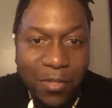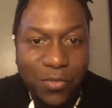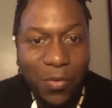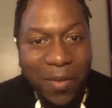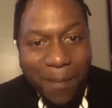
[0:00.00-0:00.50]

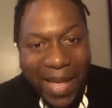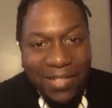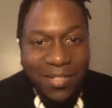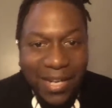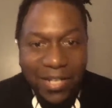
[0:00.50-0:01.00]
So
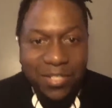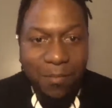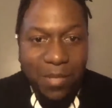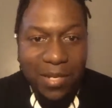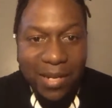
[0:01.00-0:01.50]

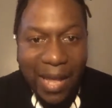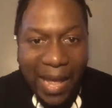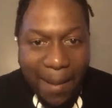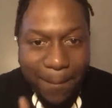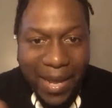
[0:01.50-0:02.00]
imagination mean
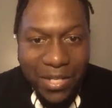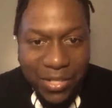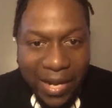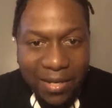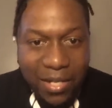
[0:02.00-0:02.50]
I,
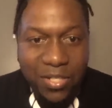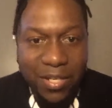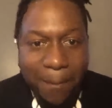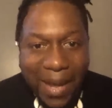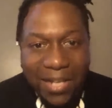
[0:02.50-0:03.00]
Magi
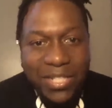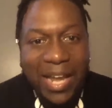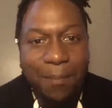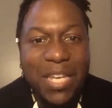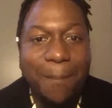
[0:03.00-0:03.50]
nation. The
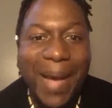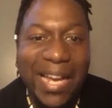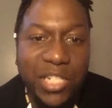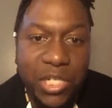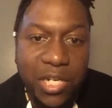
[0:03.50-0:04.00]
Magi mean
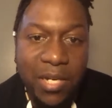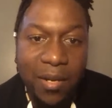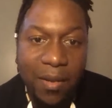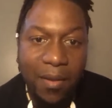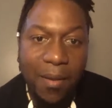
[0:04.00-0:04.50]
Magi.
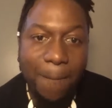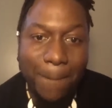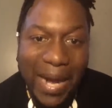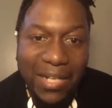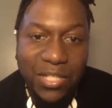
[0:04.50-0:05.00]

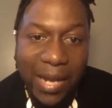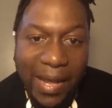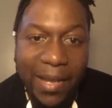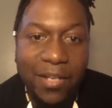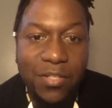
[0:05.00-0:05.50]

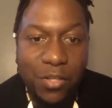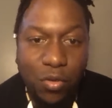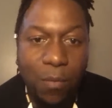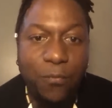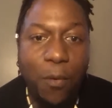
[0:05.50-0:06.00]
Magi is the
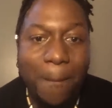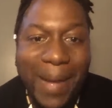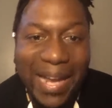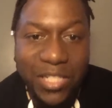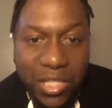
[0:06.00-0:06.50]
term for
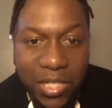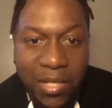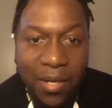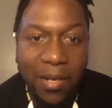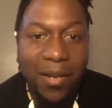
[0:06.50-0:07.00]
Magi
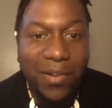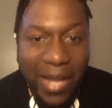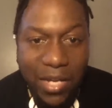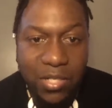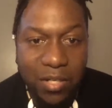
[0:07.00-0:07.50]

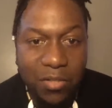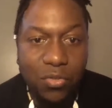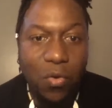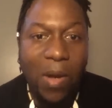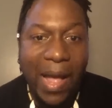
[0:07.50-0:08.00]
nation.
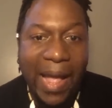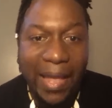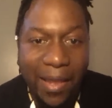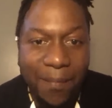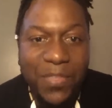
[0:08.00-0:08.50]
So I
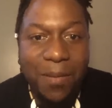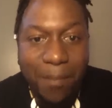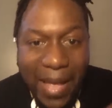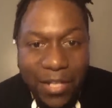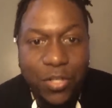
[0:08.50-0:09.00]
am the
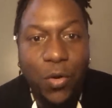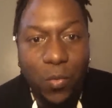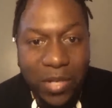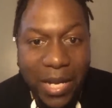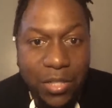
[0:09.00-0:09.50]

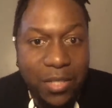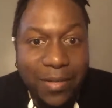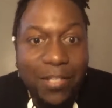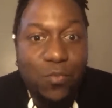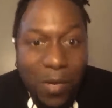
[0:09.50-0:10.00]
magical nation.
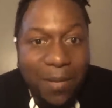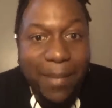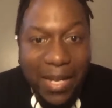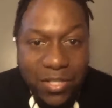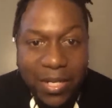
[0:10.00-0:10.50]
That's what
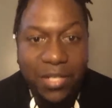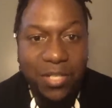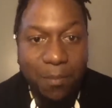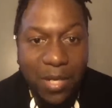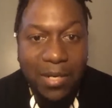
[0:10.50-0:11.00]

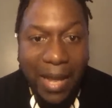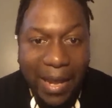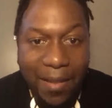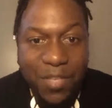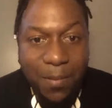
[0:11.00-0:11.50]
imagination means.
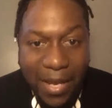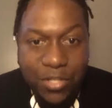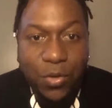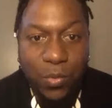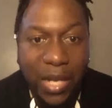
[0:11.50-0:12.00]
I am the
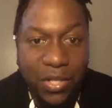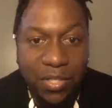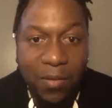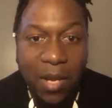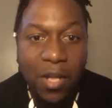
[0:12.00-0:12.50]
magical
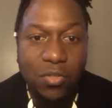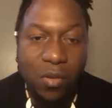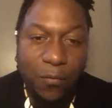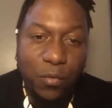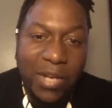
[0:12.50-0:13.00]
nation.
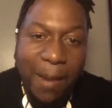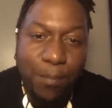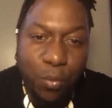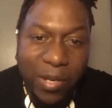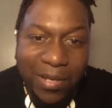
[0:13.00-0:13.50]
So if you're
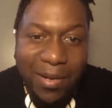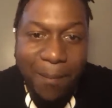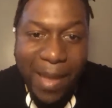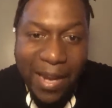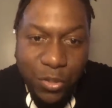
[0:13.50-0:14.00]
not bringing the
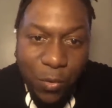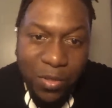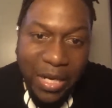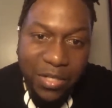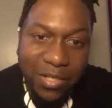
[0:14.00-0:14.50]
magical
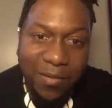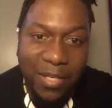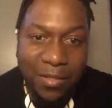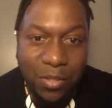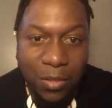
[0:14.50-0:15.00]
nation
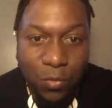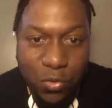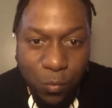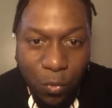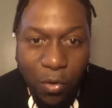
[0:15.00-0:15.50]
into
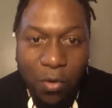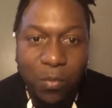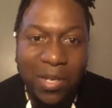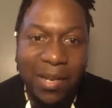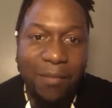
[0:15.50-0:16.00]
this world
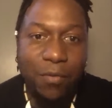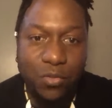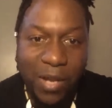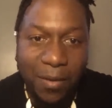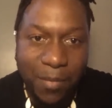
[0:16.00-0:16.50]
we live, or
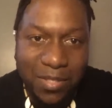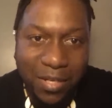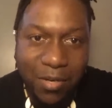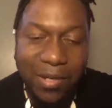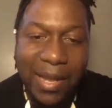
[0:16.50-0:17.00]
trying to
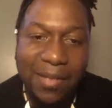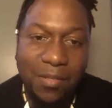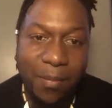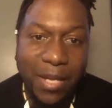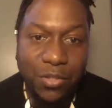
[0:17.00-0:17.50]
materialize
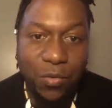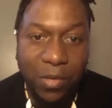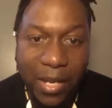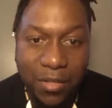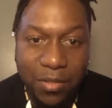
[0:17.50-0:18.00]
the magical
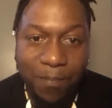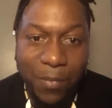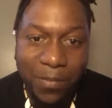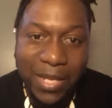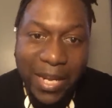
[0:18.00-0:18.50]

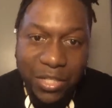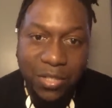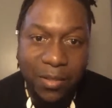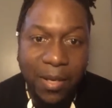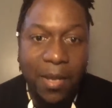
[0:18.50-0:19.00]

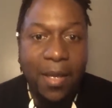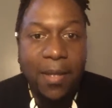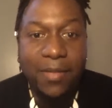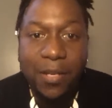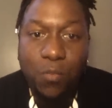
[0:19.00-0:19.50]
nation,
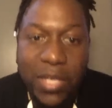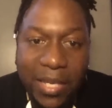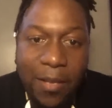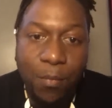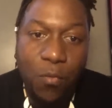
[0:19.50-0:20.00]
then we
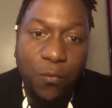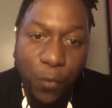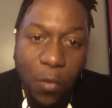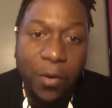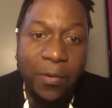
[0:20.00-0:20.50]
can't move
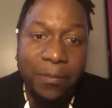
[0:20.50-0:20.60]
forward.